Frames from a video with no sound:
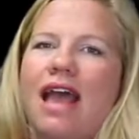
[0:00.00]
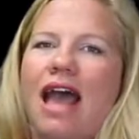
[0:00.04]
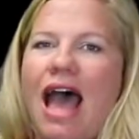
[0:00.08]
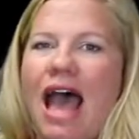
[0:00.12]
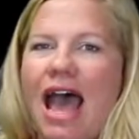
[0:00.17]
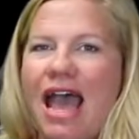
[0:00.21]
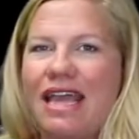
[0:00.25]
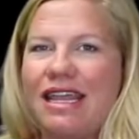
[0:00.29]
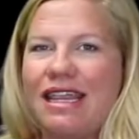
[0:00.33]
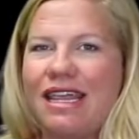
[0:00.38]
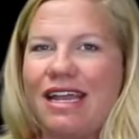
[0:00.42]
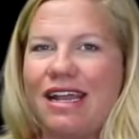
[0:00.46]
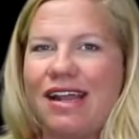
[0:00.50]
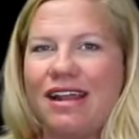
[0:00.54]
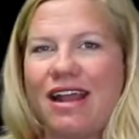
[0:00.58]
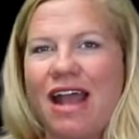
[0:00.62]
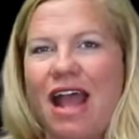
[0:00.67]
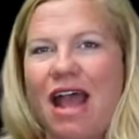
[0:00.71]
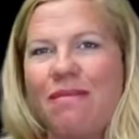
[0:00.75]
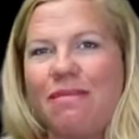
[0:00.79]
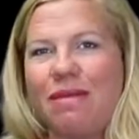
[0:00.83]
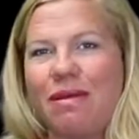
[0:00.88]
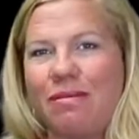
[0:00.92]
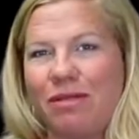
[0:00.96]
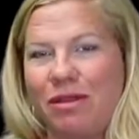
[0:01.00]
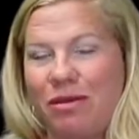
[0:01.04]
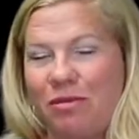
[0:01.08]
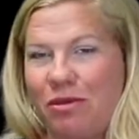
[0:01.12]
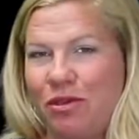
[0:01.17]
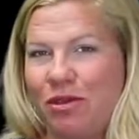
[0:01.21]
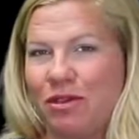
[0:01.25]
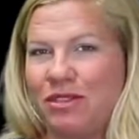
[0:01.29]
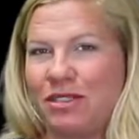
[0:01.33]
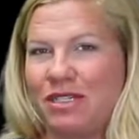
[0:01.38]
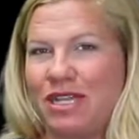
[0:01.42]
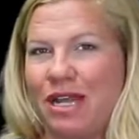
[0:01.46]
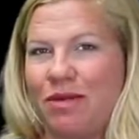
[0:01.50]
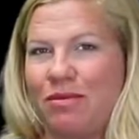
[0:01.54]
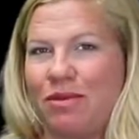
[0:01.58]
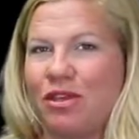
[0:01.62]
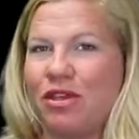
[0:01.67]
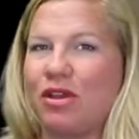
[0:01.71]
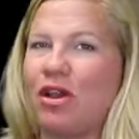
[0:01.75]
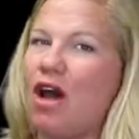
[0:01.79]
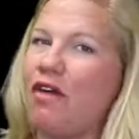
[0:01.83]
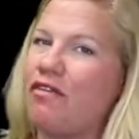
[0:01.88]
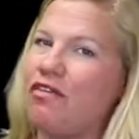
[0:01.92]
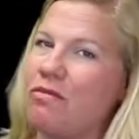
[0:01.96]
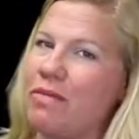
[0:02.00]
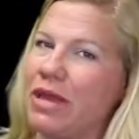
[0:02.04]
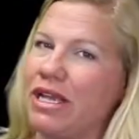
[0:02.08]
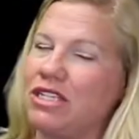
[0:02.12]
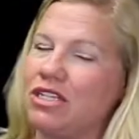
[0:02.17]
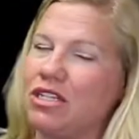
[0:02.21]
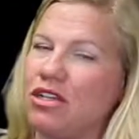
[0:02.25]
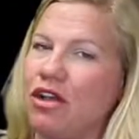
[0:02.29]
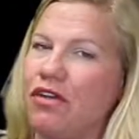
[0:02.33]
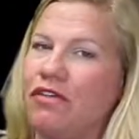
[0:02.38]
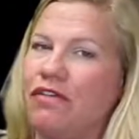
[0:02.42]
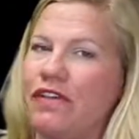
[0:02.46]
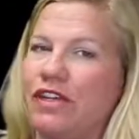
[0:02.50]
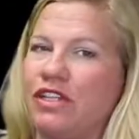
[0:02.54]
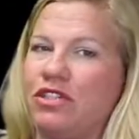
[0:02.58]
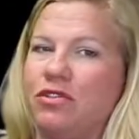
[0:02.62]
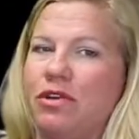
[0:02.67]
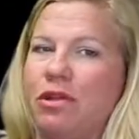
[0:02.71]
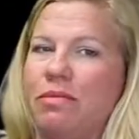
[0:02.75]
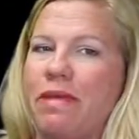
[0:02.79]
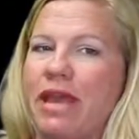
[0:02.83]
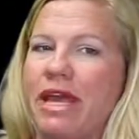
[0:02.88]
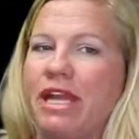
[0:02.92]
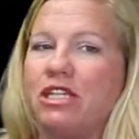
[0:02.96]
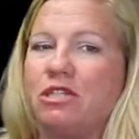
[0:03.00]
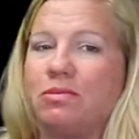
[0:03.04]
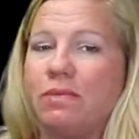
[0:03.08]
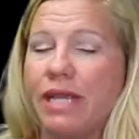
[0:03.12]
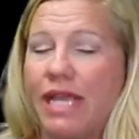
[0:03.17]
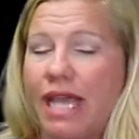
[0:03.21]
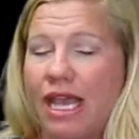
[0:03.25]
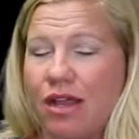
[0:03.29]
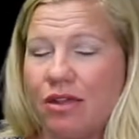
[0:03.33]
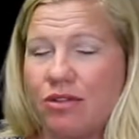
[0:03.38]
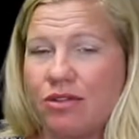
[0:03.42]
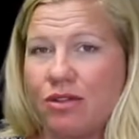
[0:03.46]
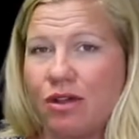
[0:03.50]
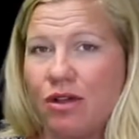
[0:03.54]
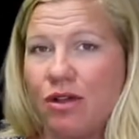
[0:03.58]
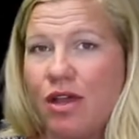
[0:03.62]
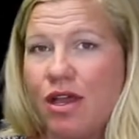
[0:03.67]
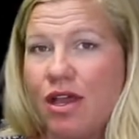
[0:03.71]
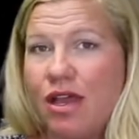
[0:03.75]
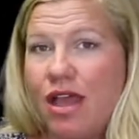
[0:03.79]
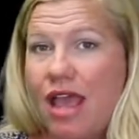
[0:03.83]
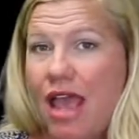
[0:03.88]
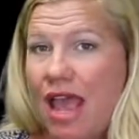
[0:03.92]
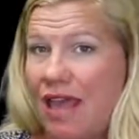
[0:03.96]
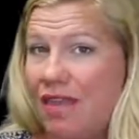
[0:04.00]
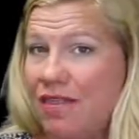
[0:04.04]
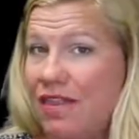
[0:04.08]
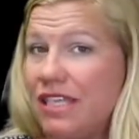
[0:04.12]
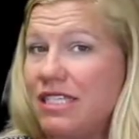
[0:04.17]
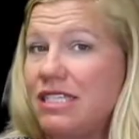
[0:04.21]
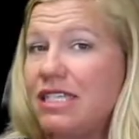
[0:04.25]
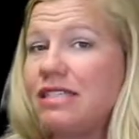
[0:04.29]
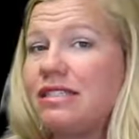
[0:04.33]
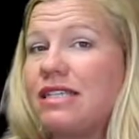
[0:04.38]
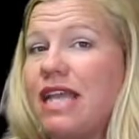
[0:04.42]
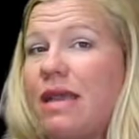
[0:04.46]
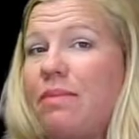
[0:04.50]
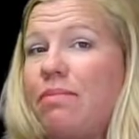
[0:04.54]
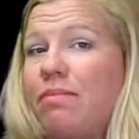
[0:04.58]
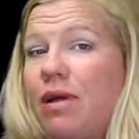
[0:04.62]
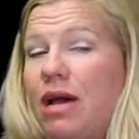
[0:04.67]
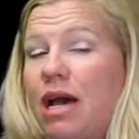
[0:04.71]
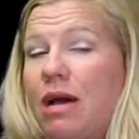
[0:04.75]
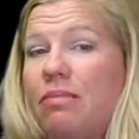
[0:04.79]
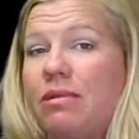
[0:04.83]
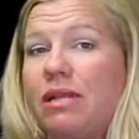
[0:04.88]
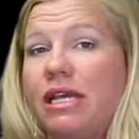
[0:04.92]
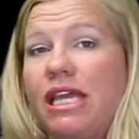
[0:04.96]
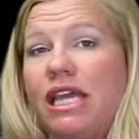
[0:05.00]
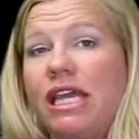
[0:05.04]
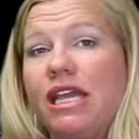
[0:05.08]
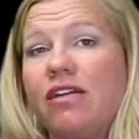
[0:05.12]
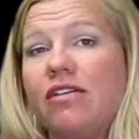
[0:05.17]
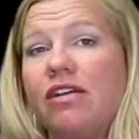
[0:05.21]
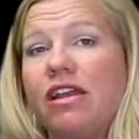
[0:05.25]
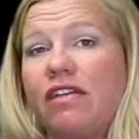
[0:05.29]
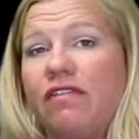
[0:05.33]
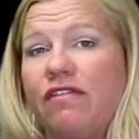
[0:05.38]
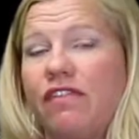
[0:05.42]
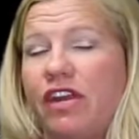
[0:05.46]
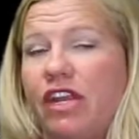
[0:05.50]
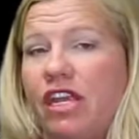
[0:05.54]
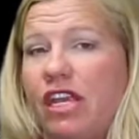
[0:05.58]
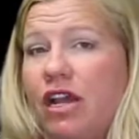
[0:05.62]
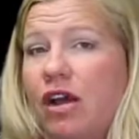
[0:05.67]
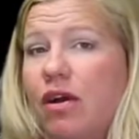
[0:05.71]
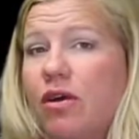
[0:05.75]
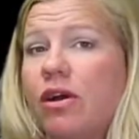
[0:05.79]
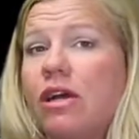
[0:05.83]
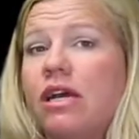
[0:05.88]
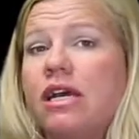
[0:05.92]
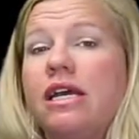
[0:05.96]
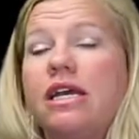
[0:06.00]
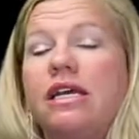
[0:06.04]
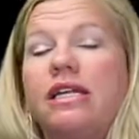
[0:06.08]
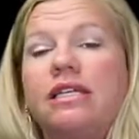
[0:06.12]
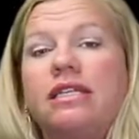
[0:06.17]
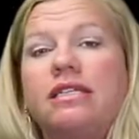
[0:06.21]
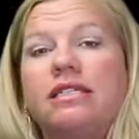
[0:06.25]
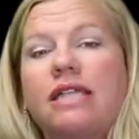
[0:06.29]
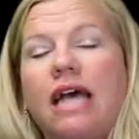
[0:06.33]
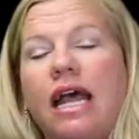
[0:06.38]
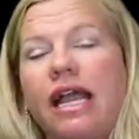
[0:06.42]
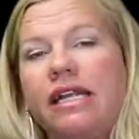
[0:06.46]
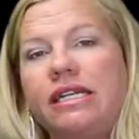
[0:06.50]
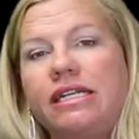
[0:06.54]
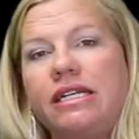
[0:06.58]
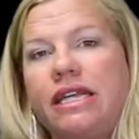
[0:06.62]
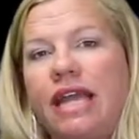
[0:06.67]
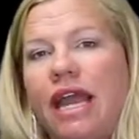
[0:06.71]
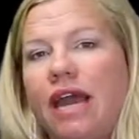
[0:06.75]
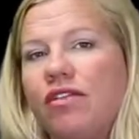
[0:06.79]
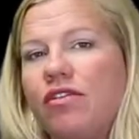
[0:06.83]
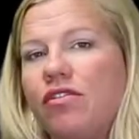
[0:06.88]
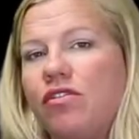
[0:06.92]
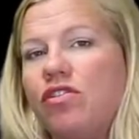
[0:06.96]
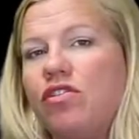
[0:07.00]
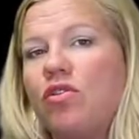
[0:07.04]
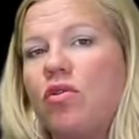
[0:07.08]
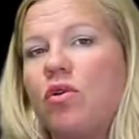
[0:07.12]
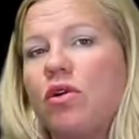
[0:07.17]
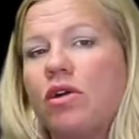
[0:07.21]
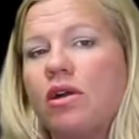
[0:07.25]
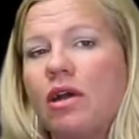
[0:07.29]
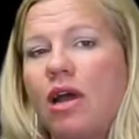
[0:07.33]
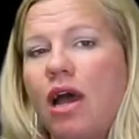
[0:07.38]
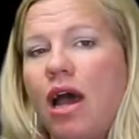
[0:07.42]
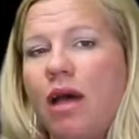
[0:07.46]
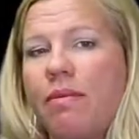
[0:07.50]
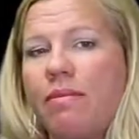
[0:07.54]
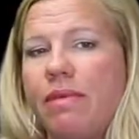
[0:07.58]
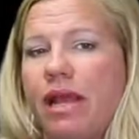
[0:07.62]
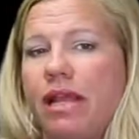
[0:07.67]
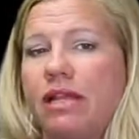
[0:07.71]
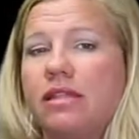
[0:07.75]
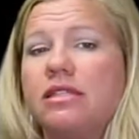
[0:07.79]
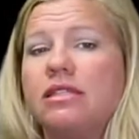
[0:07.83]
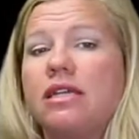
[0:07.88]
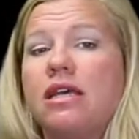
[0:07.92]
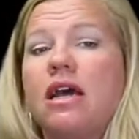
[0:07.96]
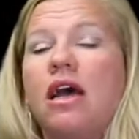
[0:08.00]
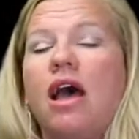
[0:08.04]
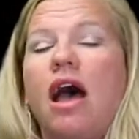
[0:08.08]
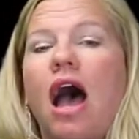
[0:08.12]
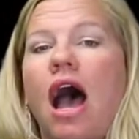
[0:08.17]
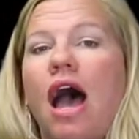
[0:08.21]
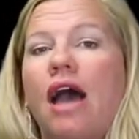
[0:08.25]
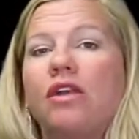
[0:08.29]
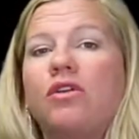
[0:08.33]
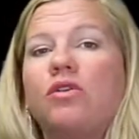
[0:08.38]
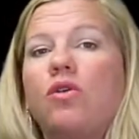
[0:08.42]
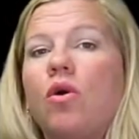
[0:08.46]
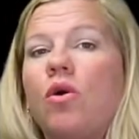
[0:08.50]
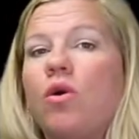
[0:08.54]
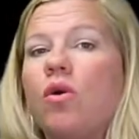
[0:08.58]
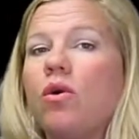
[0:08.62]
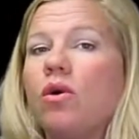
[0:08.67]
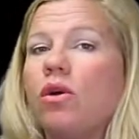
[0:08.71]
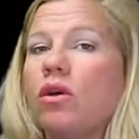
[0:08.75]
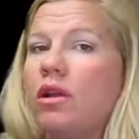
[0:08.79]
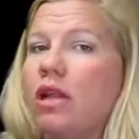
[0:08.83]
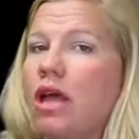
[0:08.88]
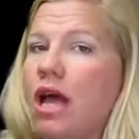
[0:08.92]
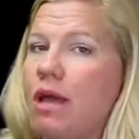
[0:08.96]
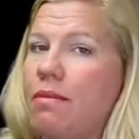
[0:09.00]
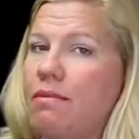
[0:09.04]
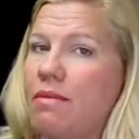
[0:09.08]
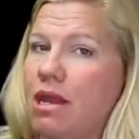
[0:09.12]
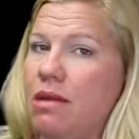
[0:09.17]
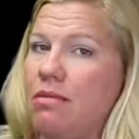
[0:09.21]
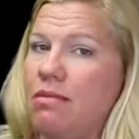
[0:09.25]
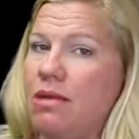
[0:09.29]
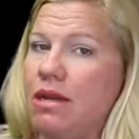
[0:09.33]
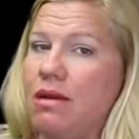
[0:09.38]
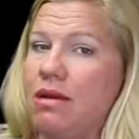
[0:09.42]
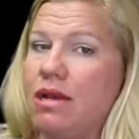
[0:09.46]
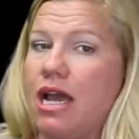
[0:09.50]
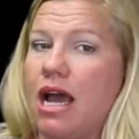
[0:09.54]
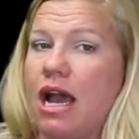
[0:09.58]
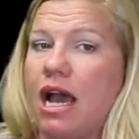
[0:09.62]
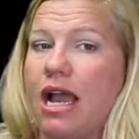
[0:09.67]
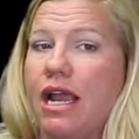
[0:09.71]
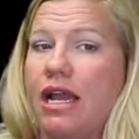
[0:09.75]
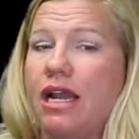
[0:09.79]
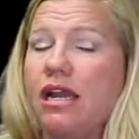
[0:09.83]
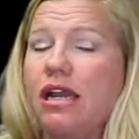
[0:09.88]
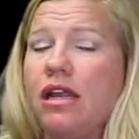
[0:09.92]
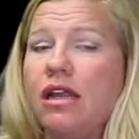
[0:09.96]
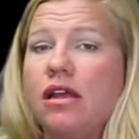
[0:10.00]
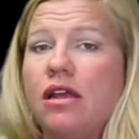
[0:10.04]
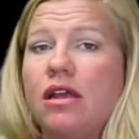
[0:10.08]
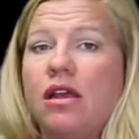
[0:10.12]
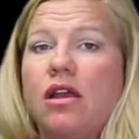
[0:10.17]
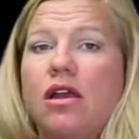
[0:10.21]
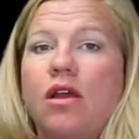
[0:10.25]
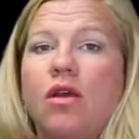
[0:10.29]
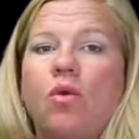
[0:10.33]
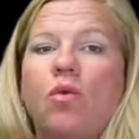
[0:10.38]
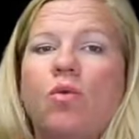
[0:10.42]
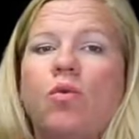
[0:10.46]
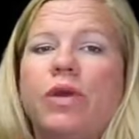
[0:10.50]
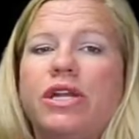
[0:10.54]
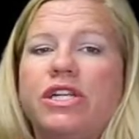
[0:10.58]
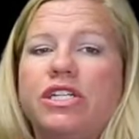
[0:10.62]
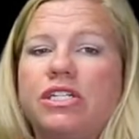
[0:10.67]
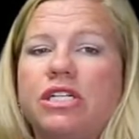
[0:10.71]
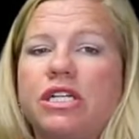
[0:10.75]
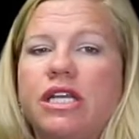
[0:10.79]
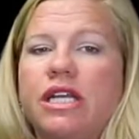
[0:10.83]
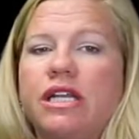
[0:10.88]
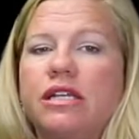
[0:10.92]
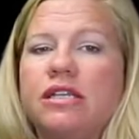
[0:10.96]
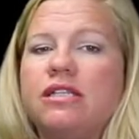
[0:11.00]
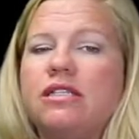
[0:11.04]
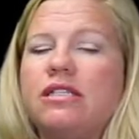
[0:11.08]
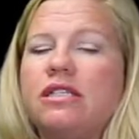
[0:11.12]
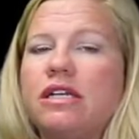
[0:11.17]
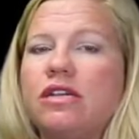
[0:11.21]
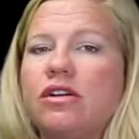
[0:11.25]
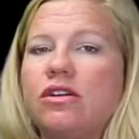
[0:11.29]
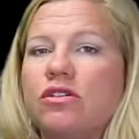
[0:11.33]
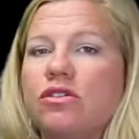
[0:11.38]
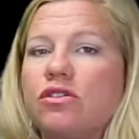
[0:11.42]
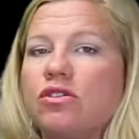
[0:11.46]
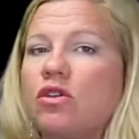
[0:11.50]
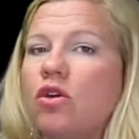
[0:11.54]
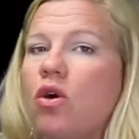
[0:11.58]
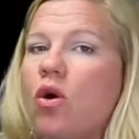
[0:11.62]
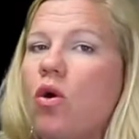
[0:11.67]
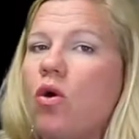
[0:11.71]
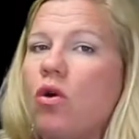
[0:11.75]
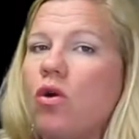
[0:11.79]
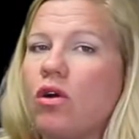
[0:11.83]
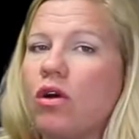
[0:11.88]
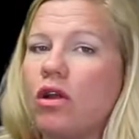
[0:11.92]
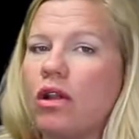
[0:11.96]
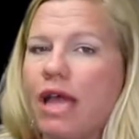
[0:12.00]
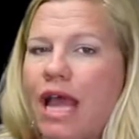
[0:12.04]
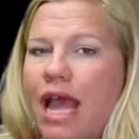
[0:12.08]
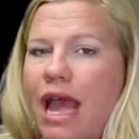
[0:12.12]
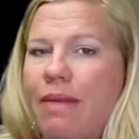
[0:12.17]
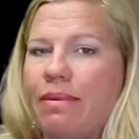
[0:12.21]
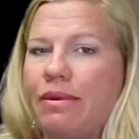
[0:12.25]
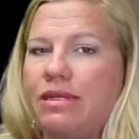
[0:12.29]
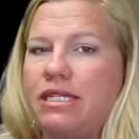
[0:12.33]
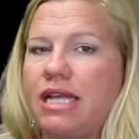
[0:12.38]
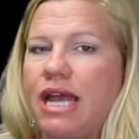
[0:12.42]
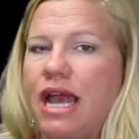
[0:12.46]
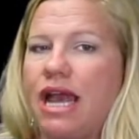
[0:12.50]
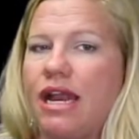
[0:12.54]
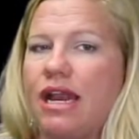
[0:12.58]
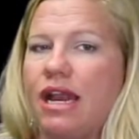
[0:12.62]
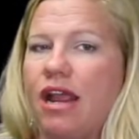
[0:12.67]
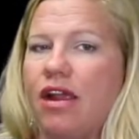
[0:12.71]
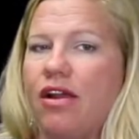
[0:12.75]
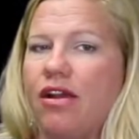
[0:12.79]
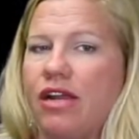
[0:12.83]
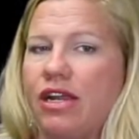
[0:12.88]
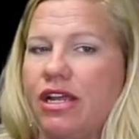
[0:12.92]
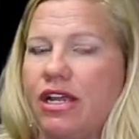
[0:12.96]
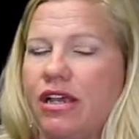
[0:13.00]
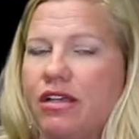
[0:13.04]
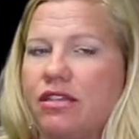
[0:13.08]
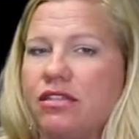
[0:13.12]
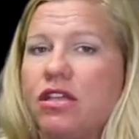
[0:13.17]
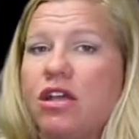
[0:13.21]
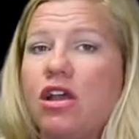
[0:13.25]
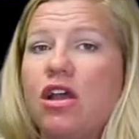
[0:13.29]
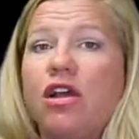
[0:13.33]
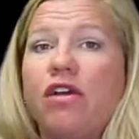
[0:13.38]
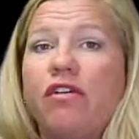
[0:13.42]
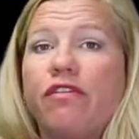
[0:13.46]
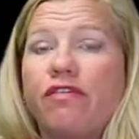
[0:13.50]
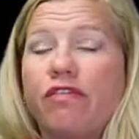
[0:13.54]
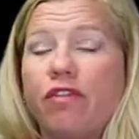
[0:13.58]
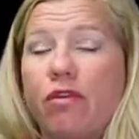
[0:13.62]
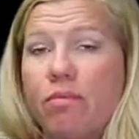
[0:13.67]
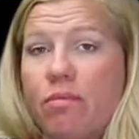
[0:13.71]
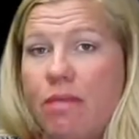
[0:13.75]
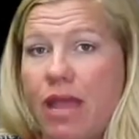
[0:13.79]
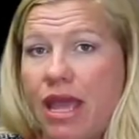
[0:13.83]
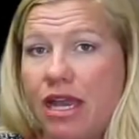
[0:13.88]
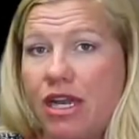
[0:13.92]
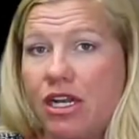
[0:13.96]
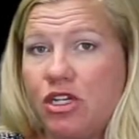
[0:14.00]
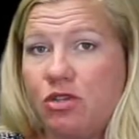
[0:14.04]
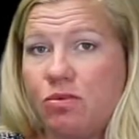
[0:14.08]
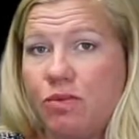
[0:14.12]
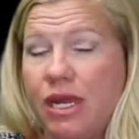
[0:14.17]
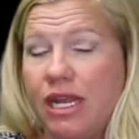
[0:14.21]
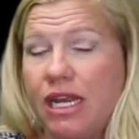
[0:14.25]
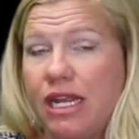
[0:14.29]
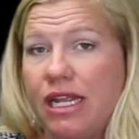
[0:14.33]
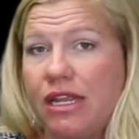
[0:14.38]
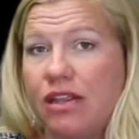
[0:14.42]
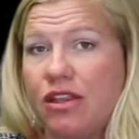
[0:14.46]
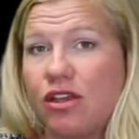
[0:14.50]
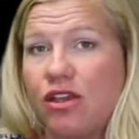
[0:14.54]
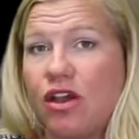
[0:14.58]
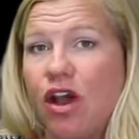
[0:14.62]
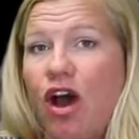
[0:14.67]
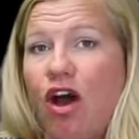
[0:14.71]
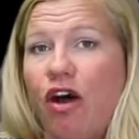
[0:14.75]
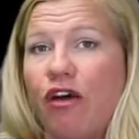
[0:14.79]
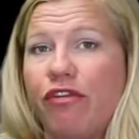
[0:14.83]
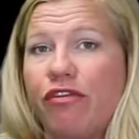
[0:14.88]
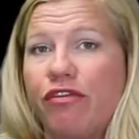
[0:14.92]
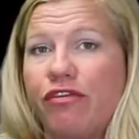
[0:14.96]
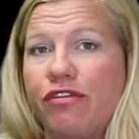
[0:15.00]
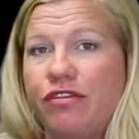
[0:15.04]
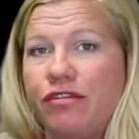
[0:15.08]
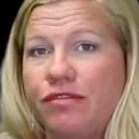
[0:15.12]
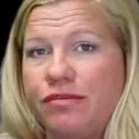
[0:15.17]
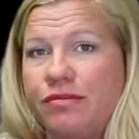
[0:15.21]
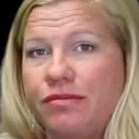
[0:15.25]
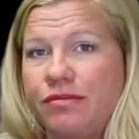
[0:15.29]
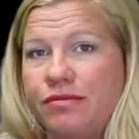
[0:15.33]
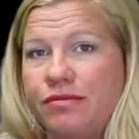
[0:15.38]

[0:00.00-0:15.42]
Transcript: Hi there, I'm Emily Muhlstein with the Gulf of Mexico Fishery Management Council, and this is a public hearing video designed to gather your comments on Coral Amendment 9, which considers coral habitat areas for management in the Gulf.